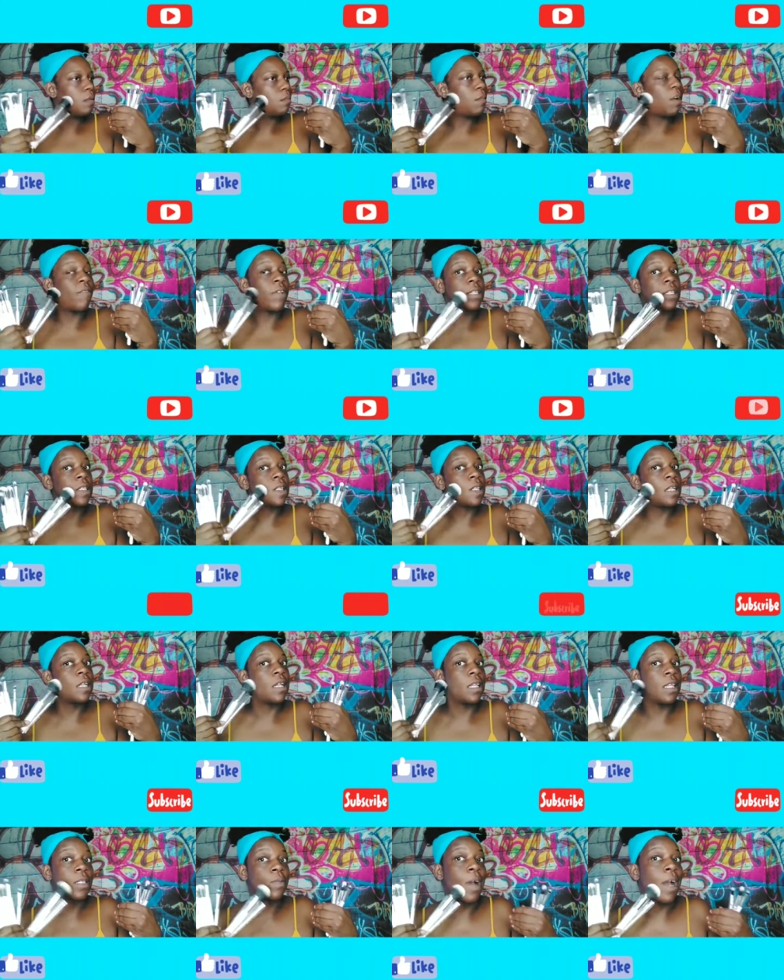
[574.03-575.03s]
my face is clean,
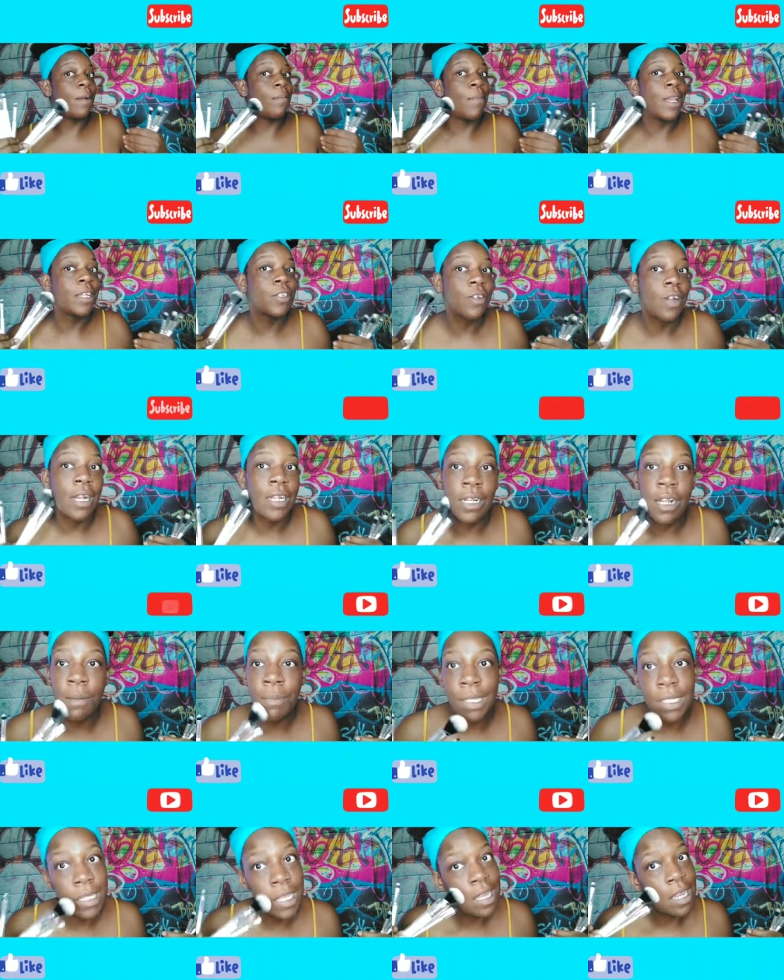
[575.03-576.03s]
y'all. That's why I made sure I did all
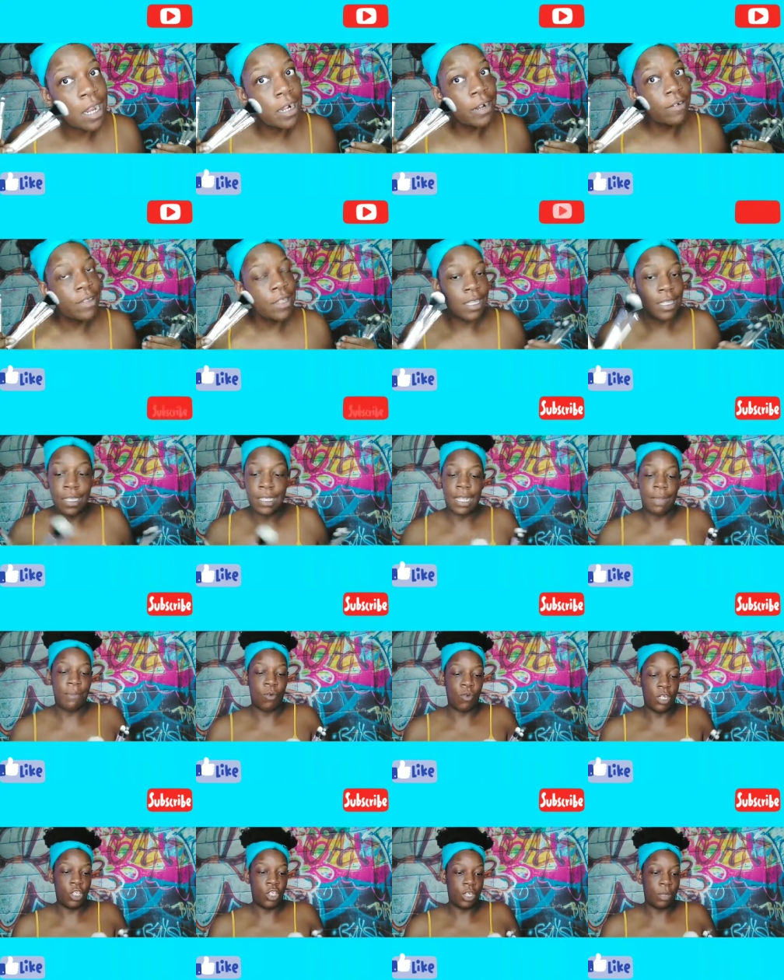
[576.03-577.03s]
my skincare and everything because I'm
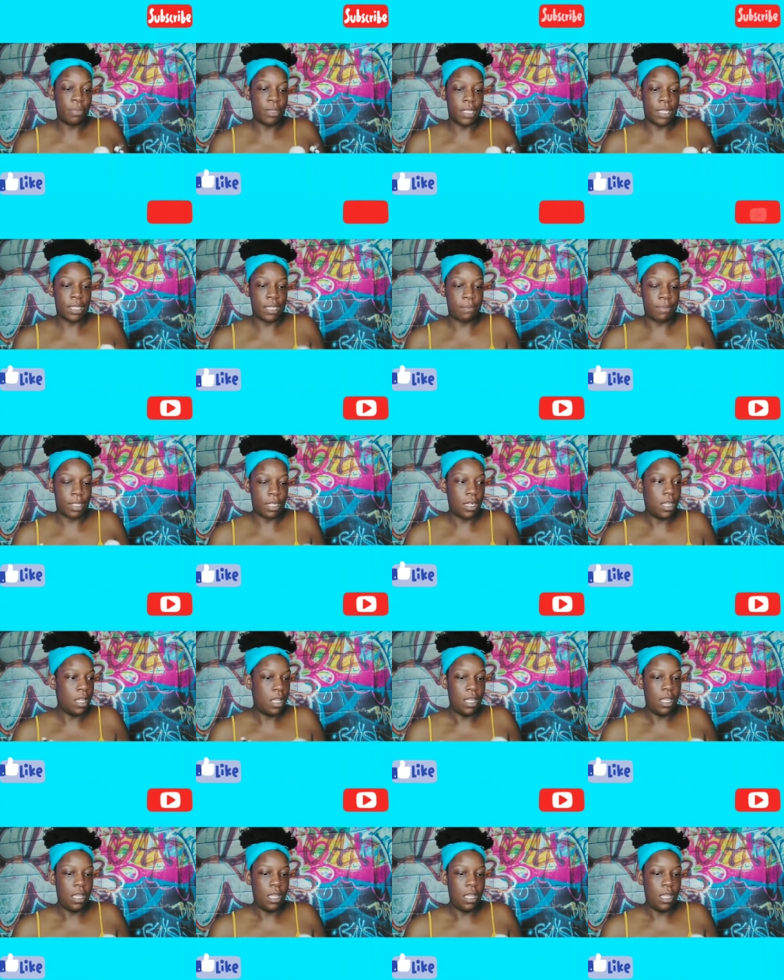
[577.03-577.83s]
going to jump into something.